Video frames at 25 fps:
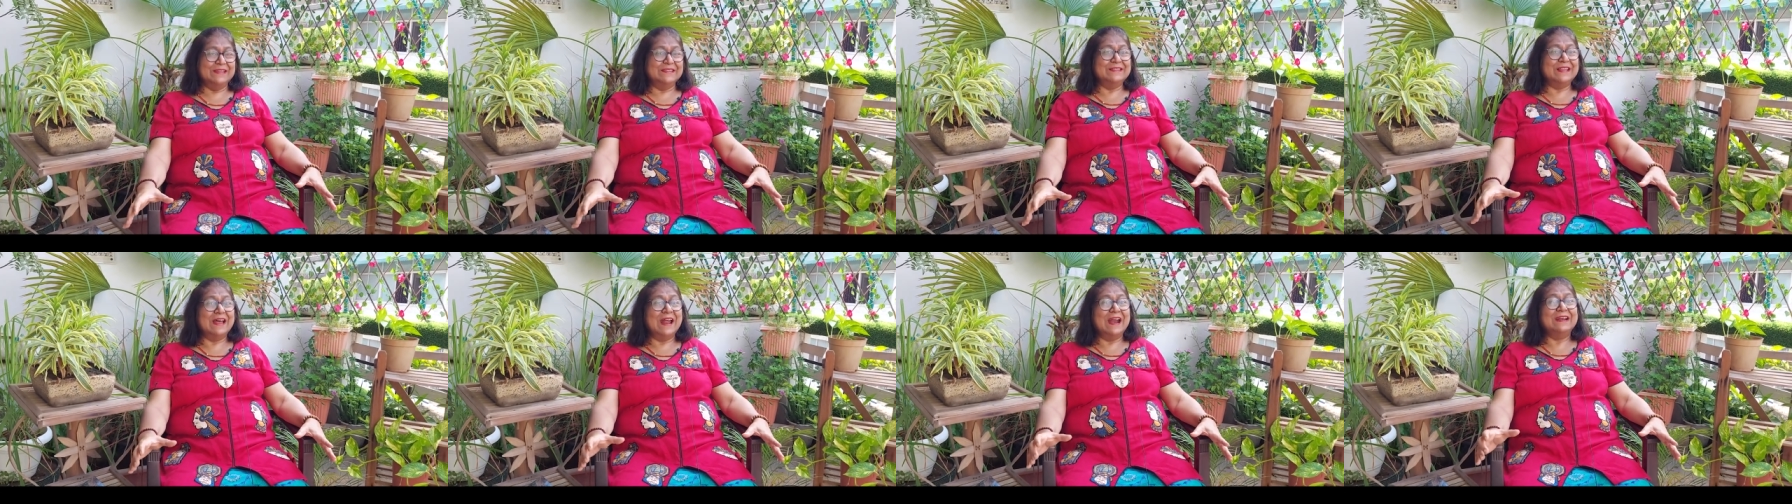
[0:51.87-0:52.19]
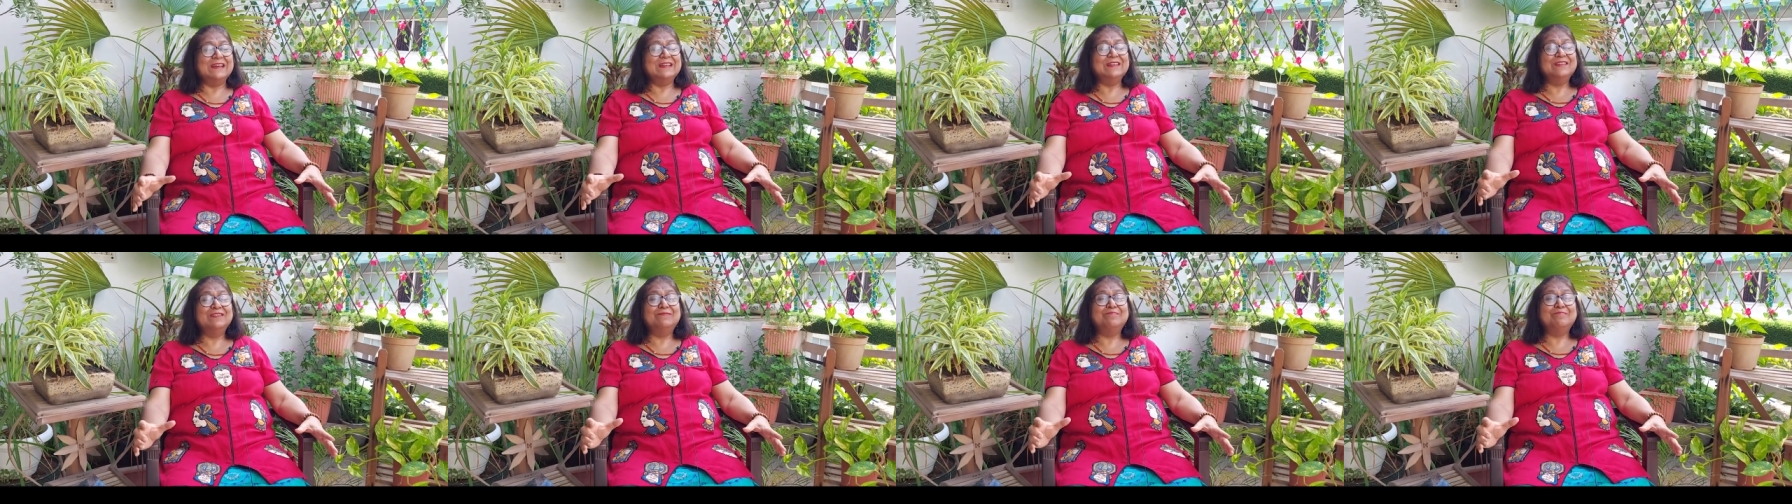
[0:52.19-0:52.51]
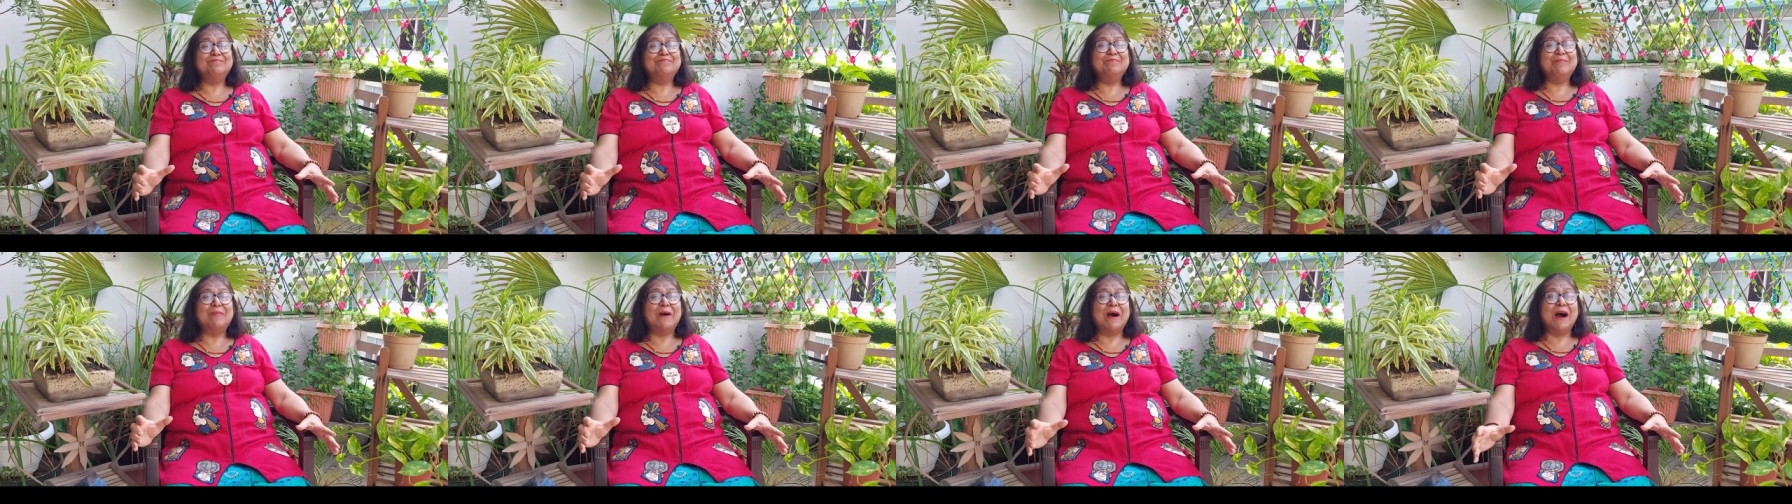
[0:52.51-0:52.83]
that is
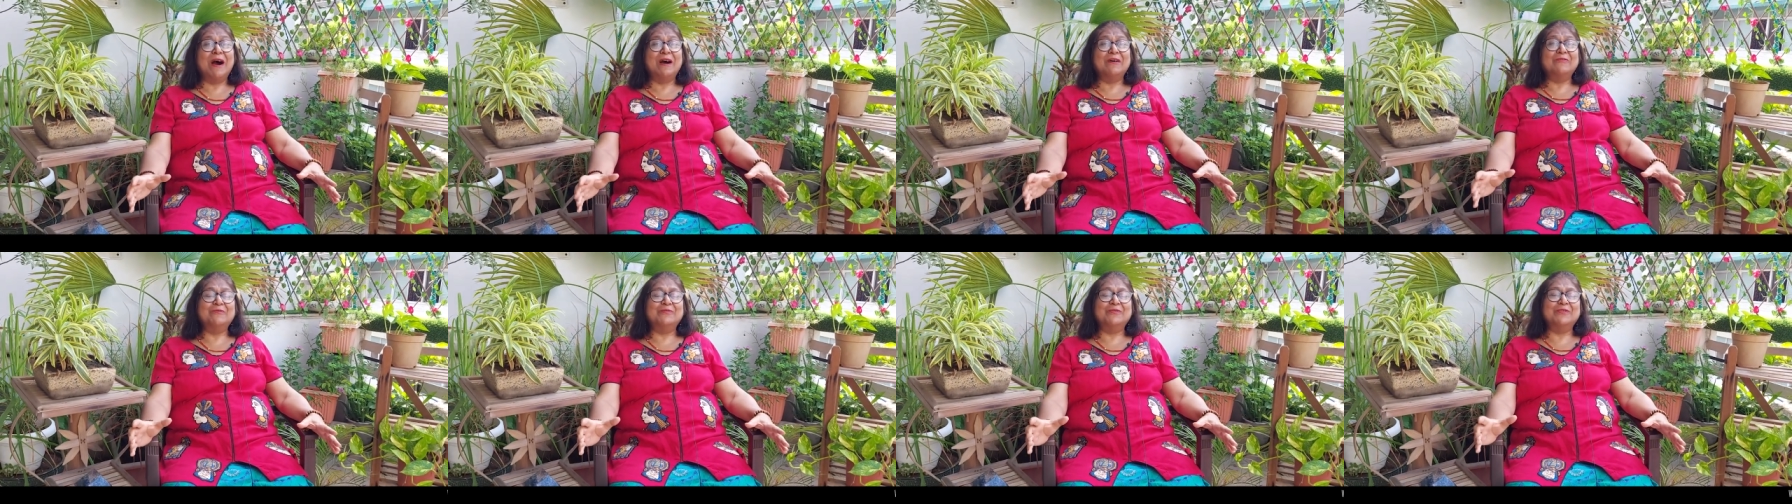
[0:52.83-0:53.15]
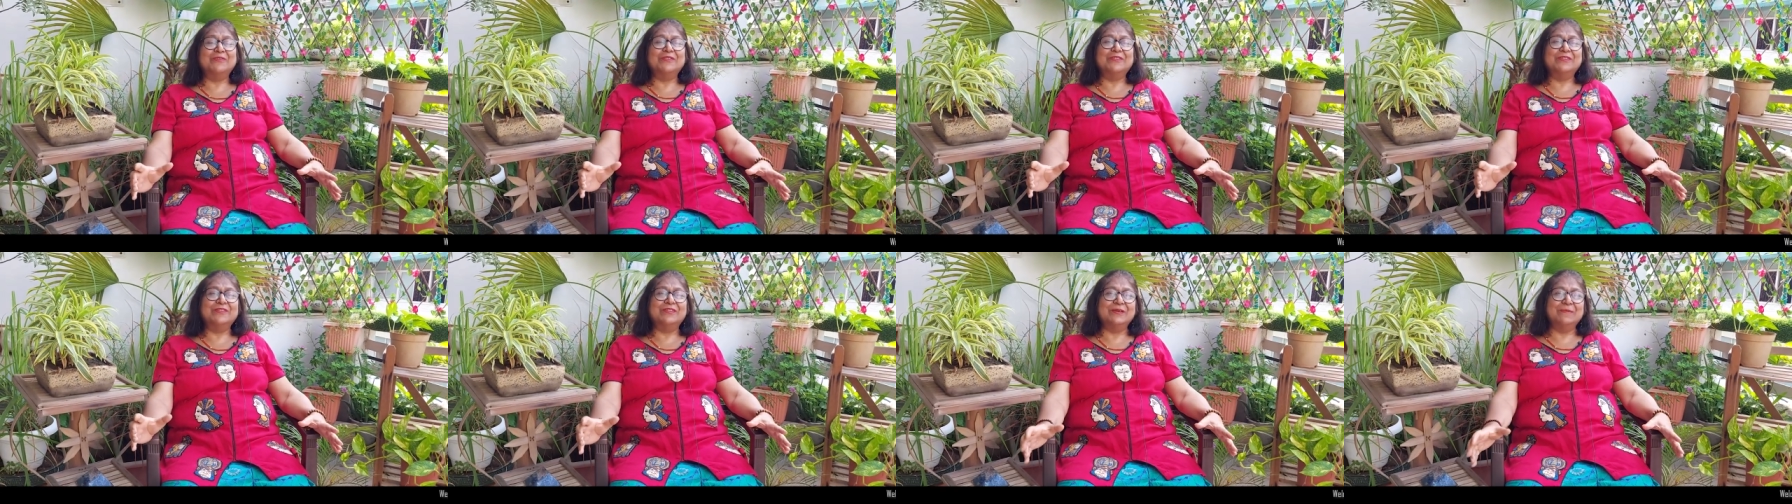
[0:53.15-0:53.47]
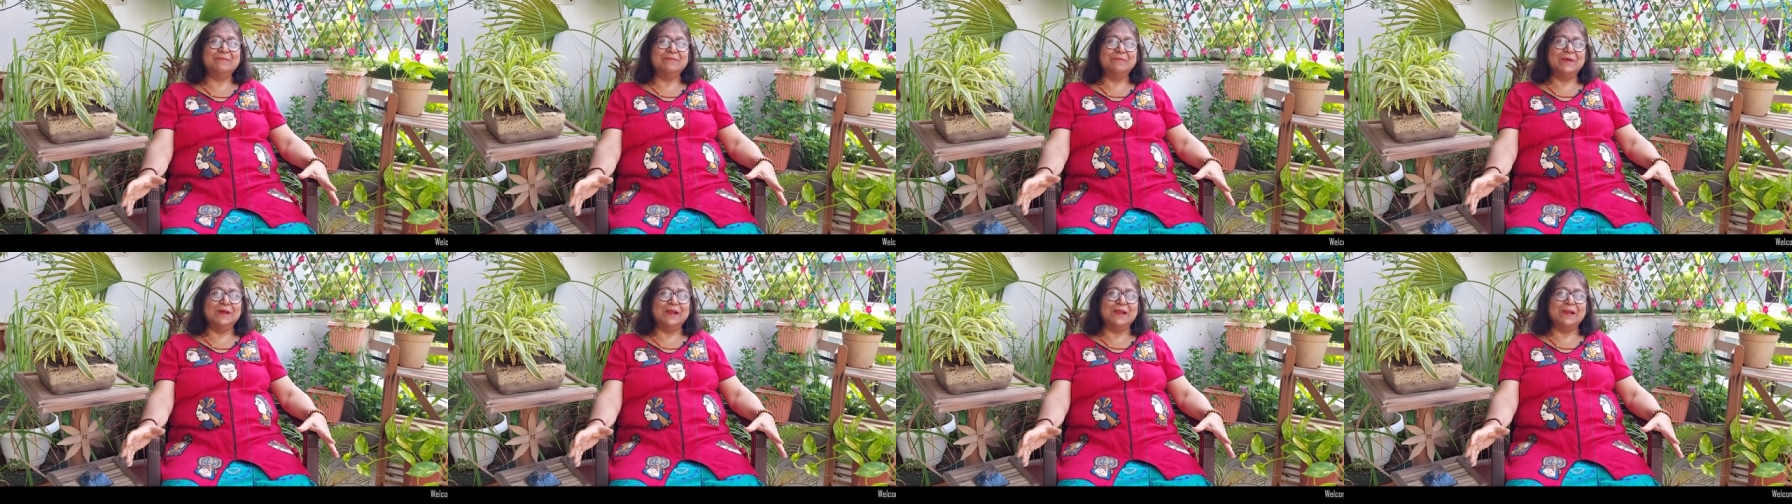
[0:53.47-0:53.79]
power
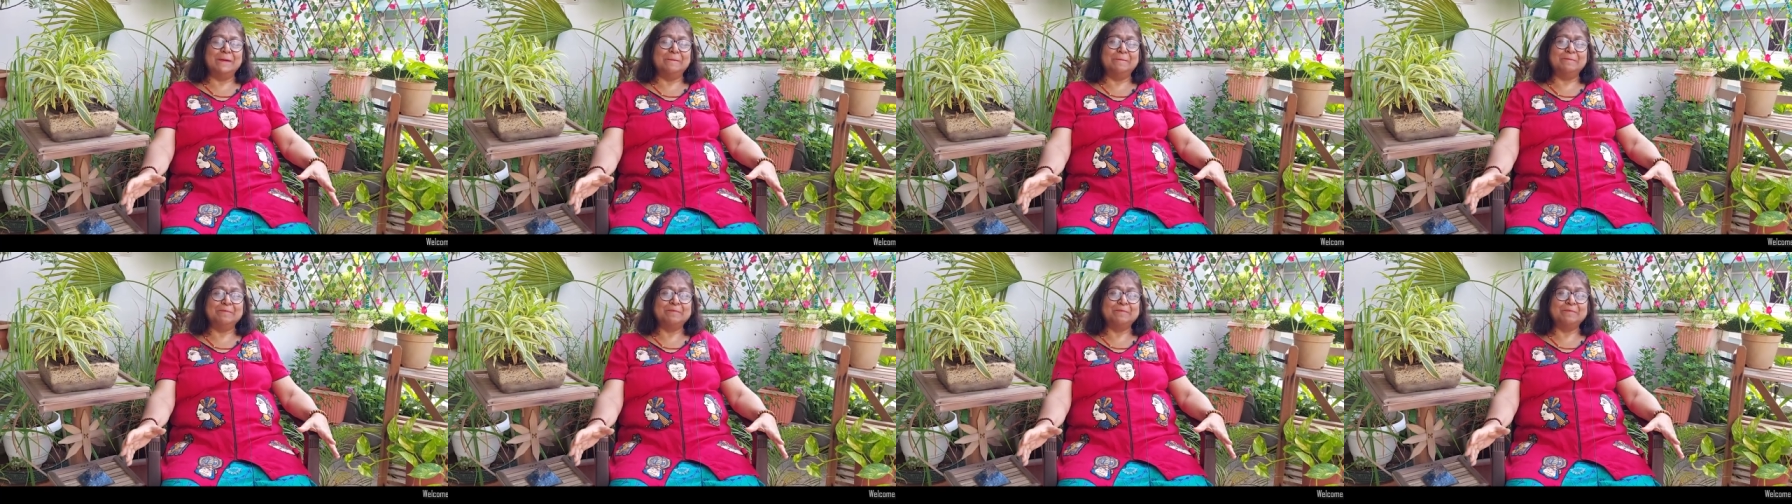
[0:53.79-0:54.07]
symbol.